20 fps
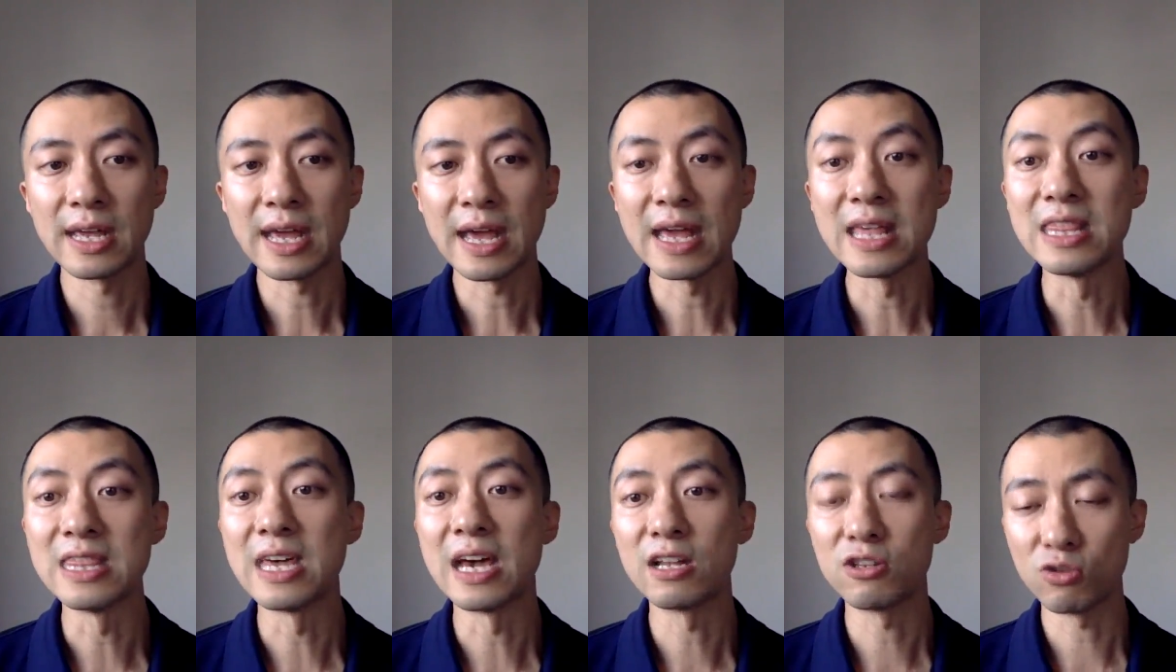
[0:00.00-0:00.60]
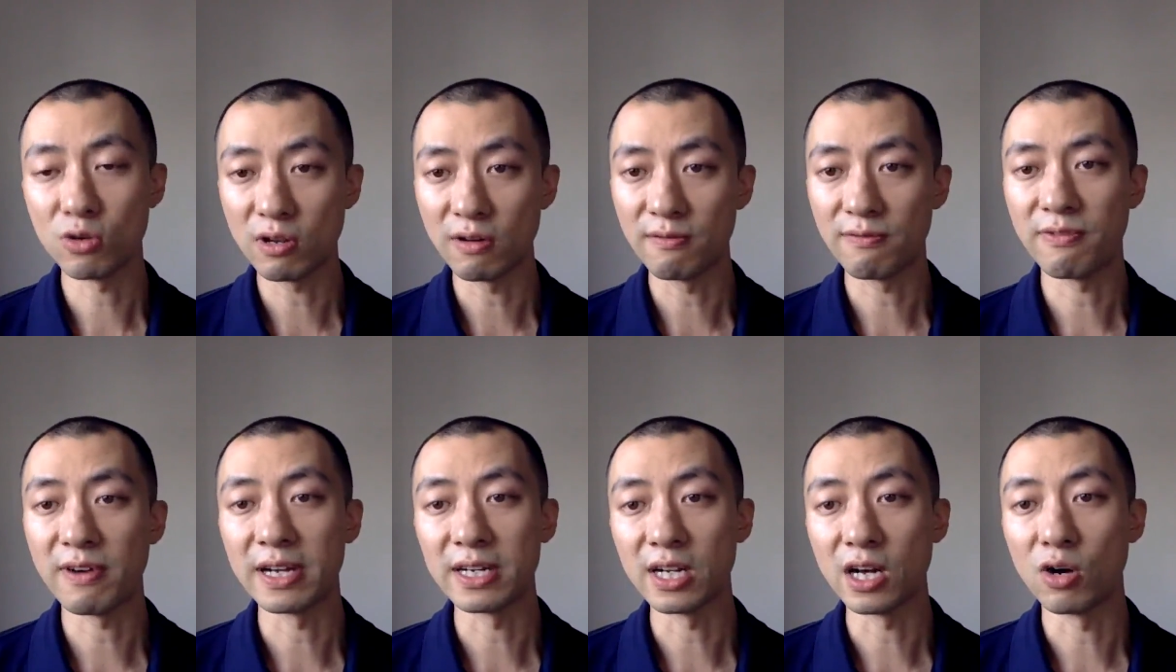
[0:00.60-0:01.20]
and then you can
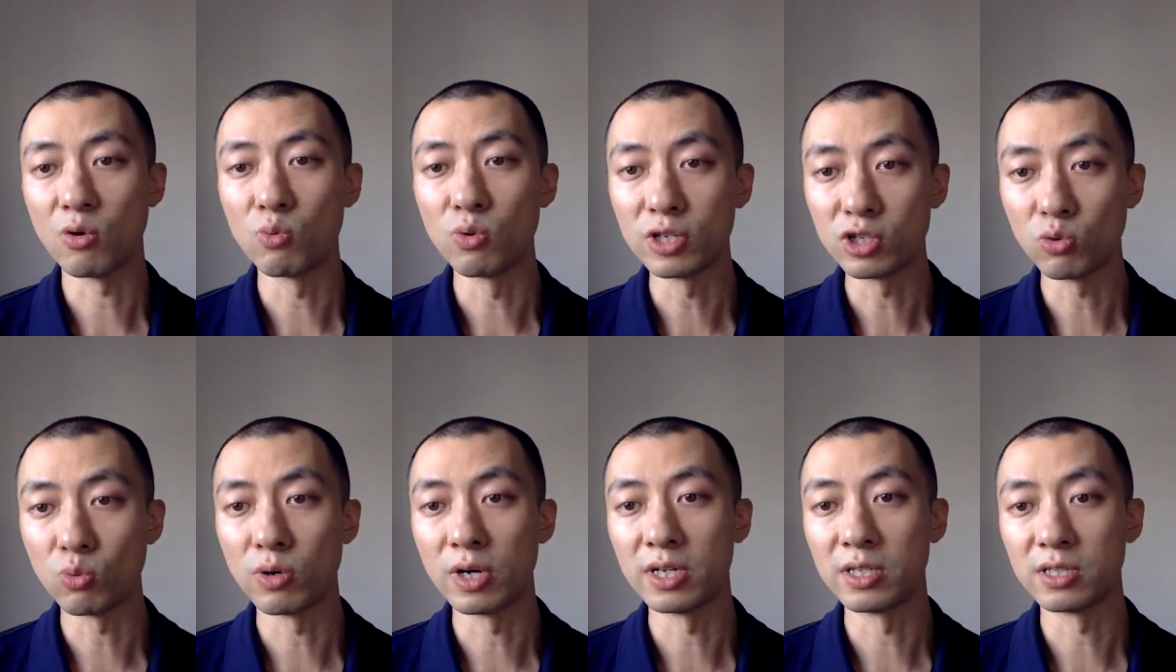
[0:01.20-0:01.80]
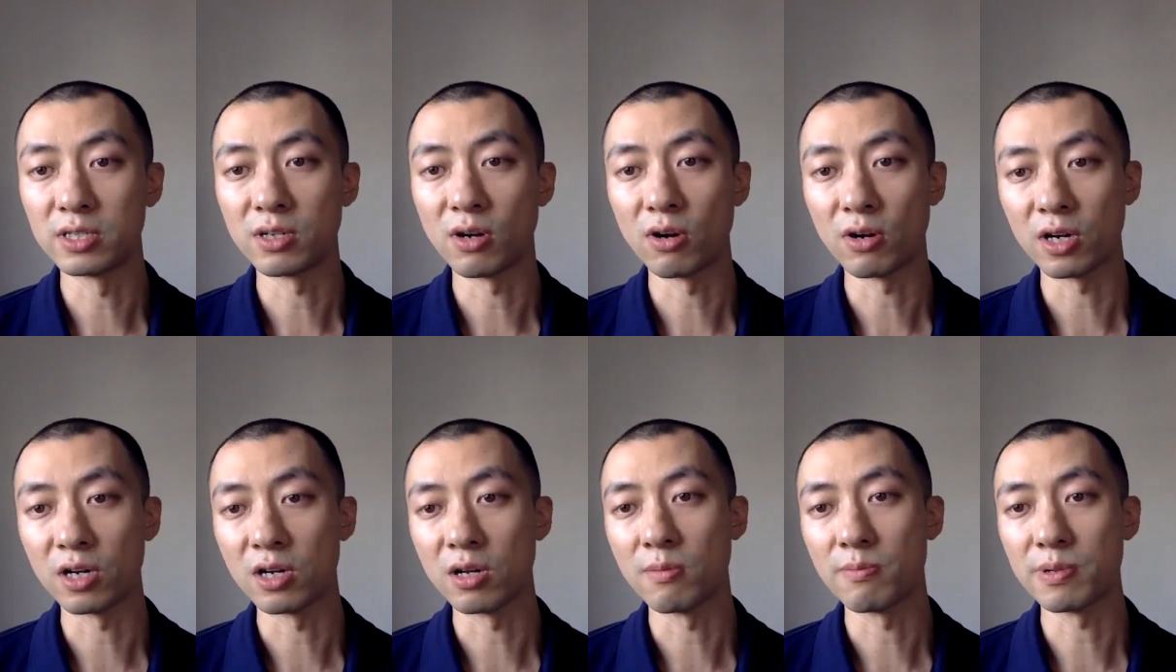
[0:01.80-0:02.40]
find out which ones are
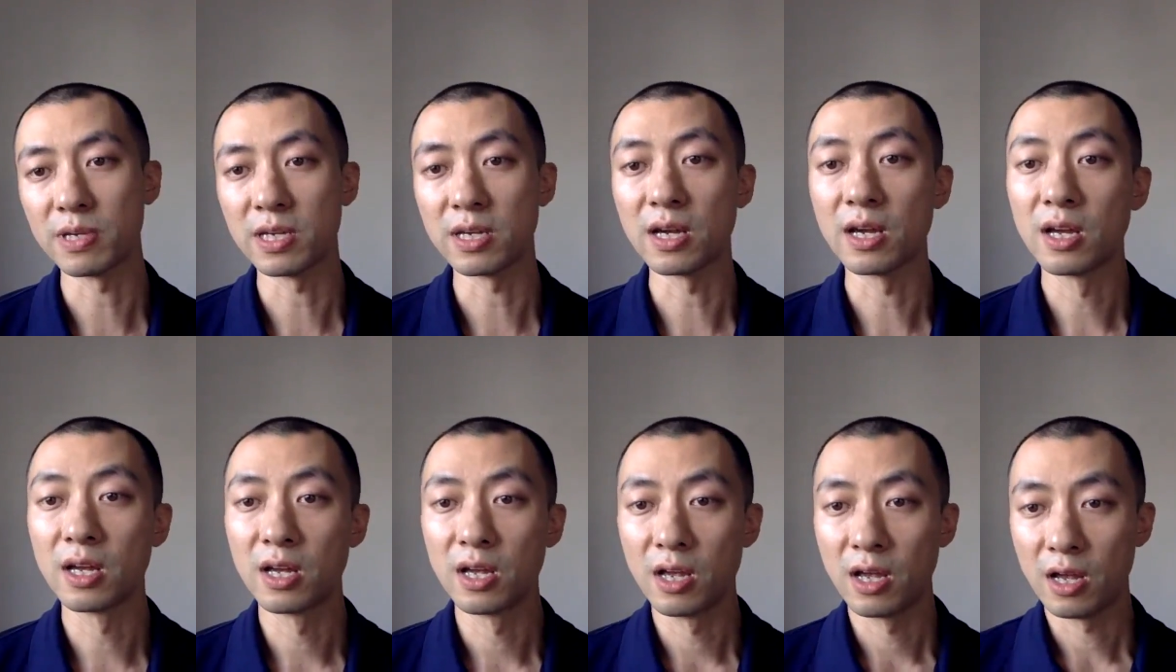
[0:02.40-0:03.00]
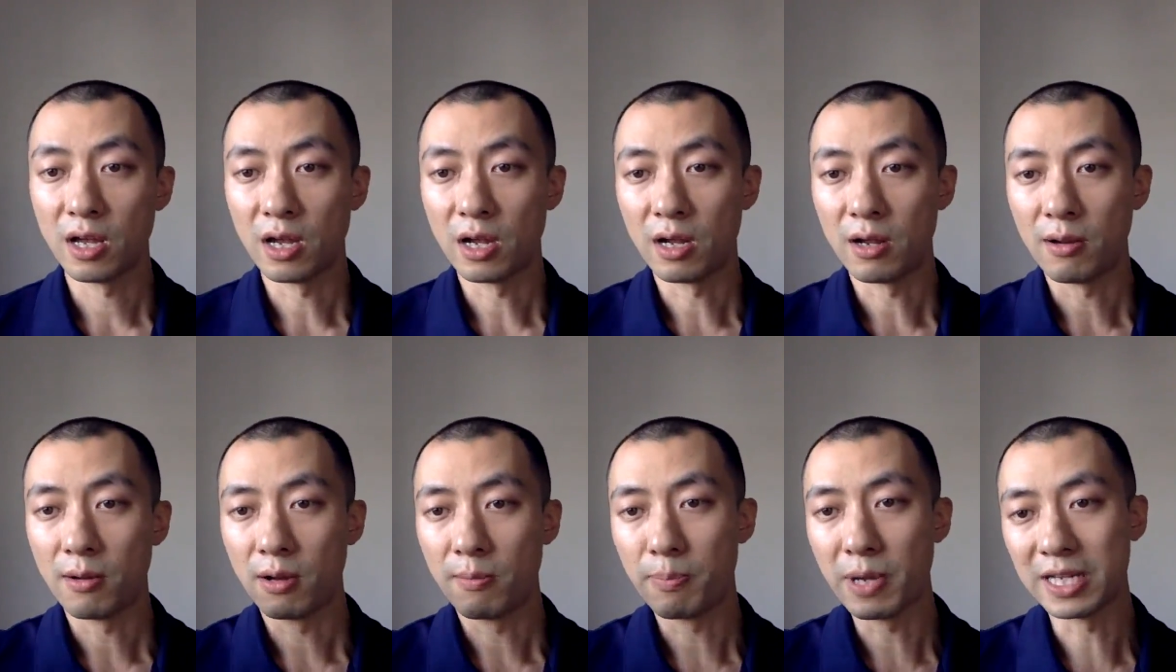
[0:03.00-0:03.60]
going to be
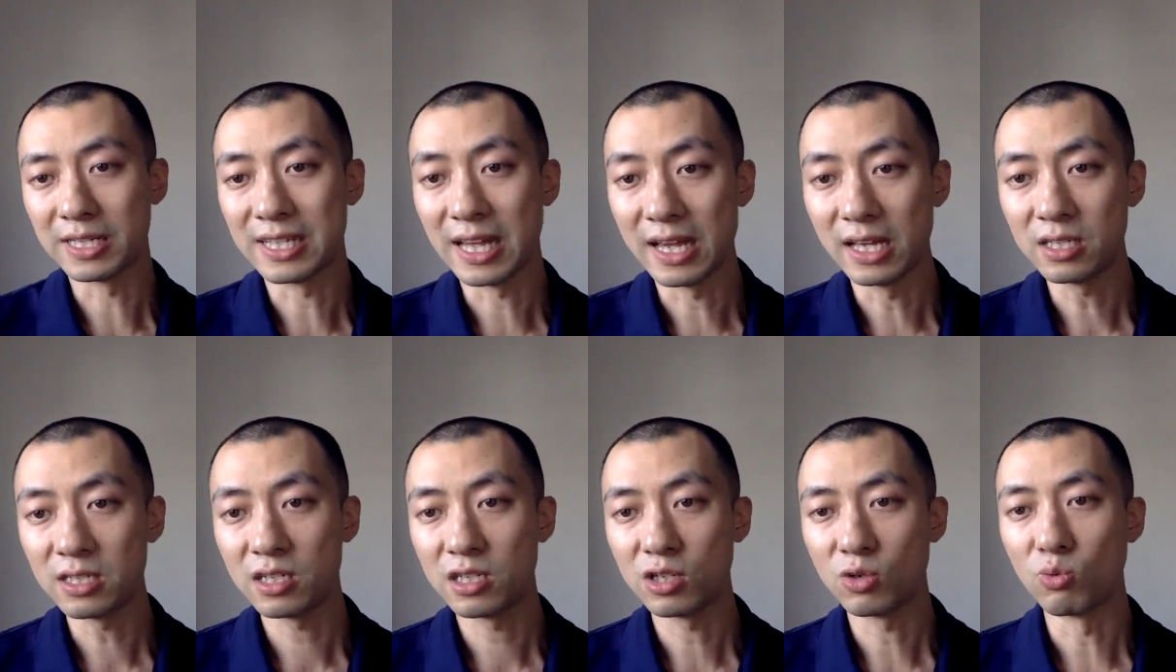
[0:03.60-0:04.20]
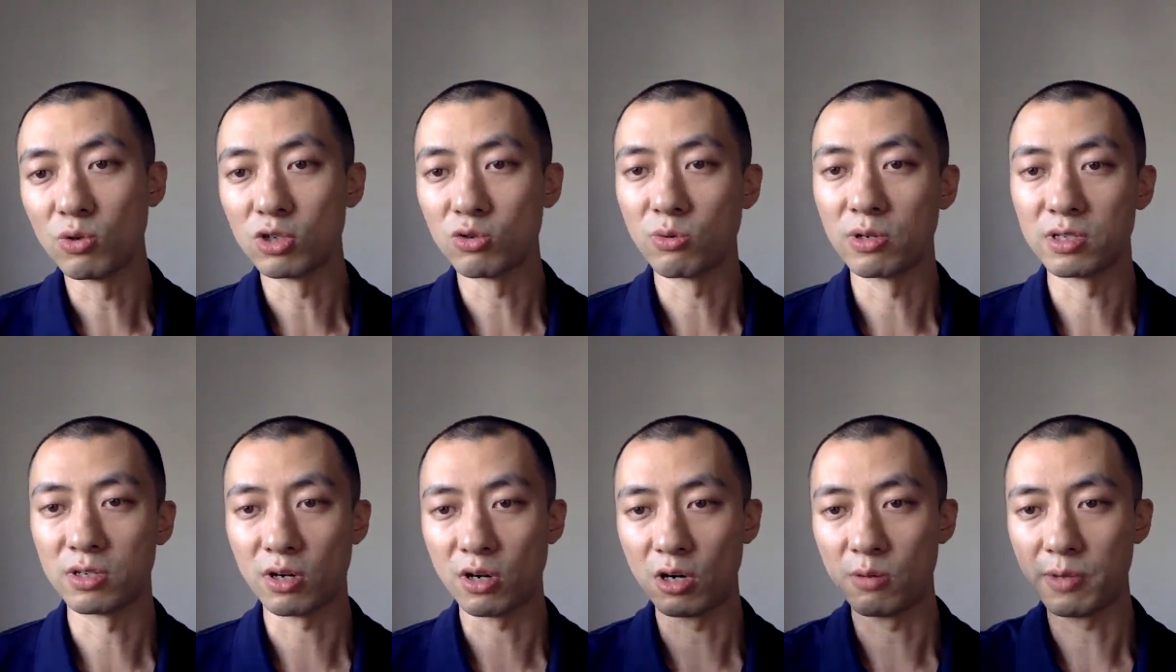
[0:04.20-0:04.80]
base hits, which
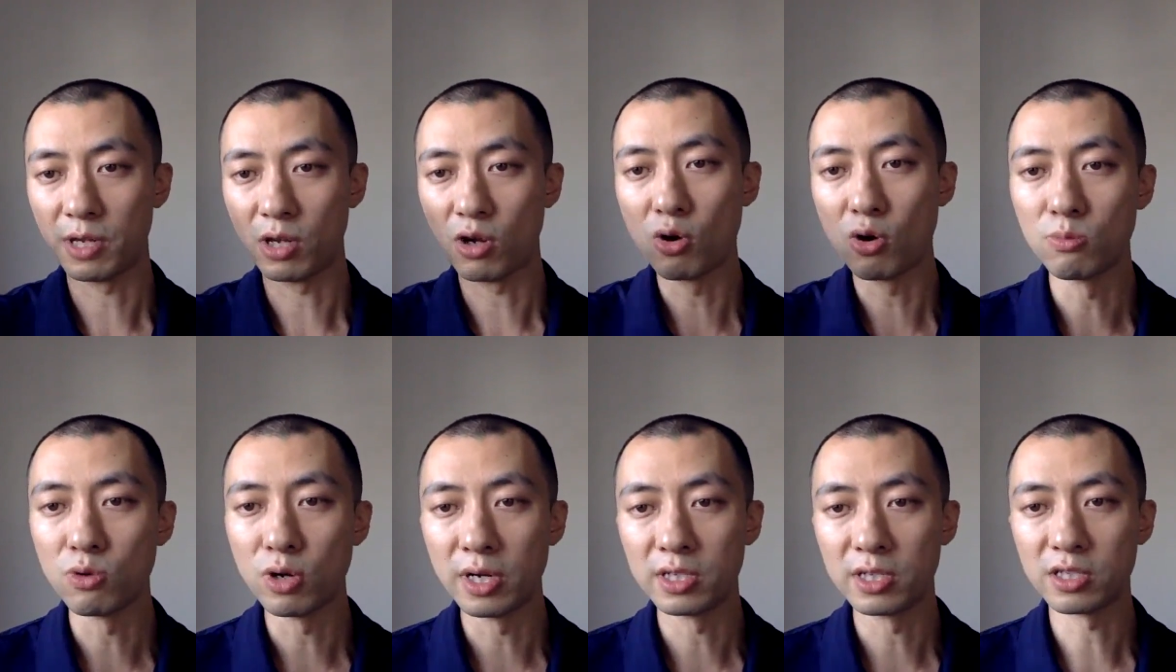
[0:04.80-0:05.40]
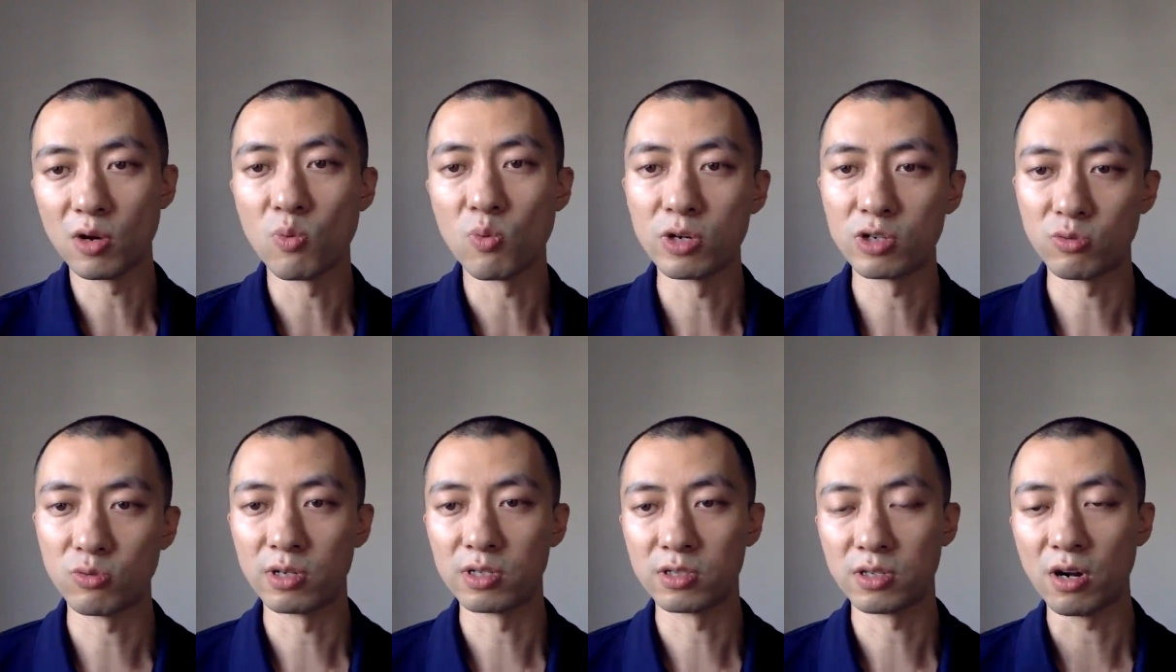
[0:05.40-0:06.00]
ones are going to be home runs, and which
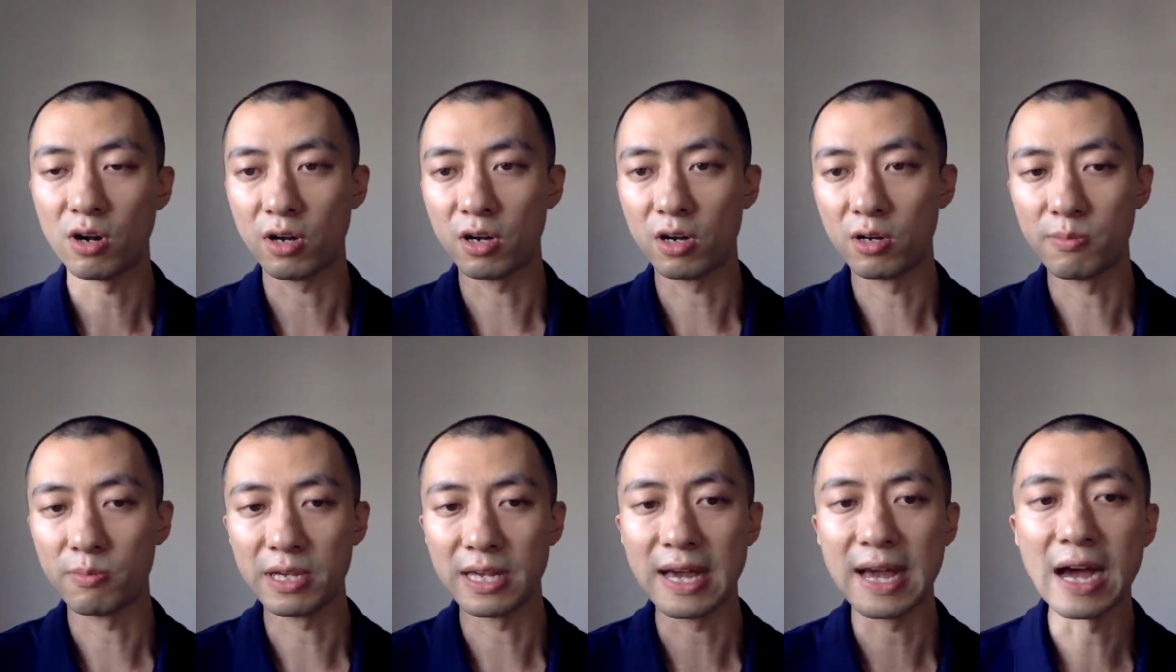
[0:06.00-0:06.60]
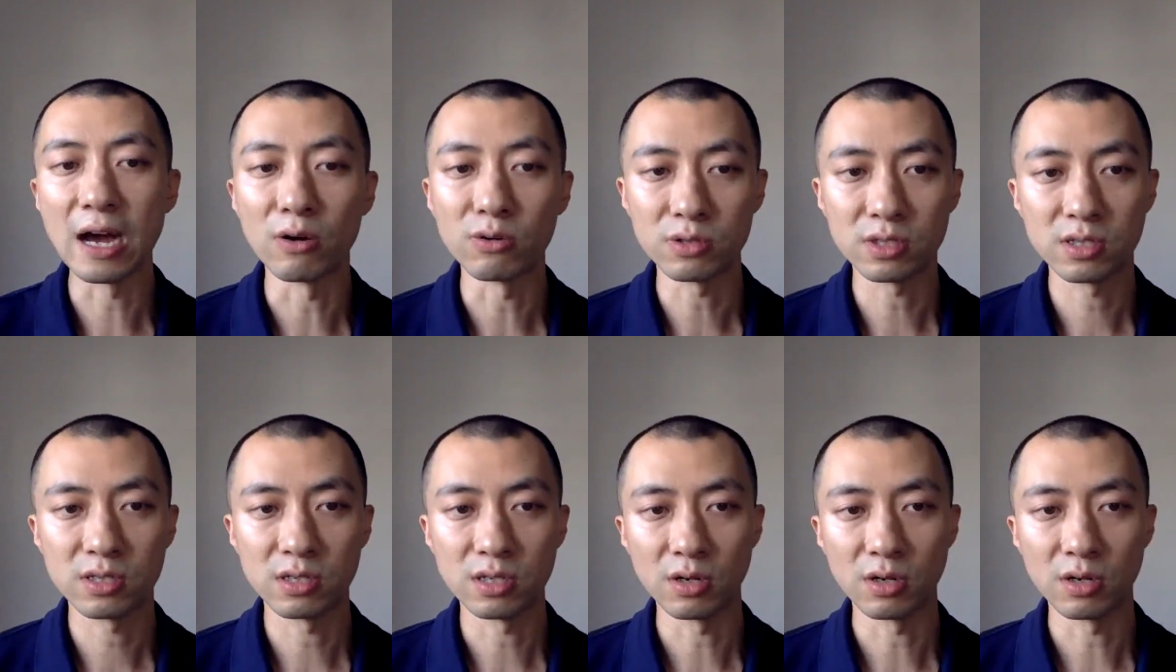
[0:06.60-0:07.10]
ones are going to be outs.